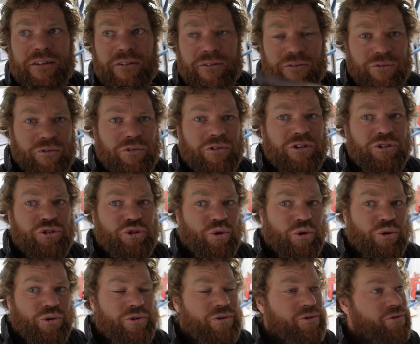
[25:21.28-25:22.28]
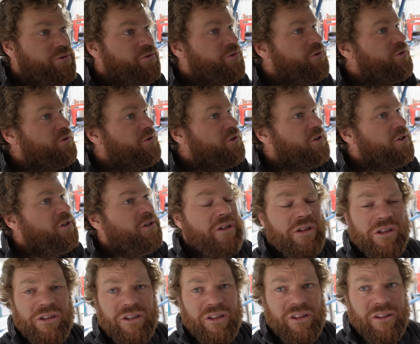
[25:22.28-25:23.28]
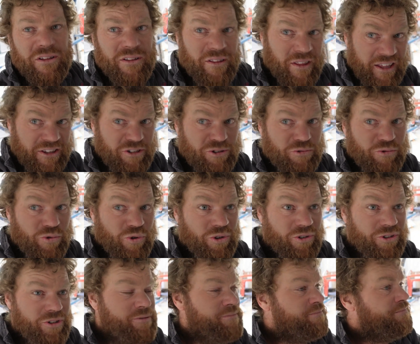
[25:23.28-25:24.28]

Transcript: for the door. That's all good.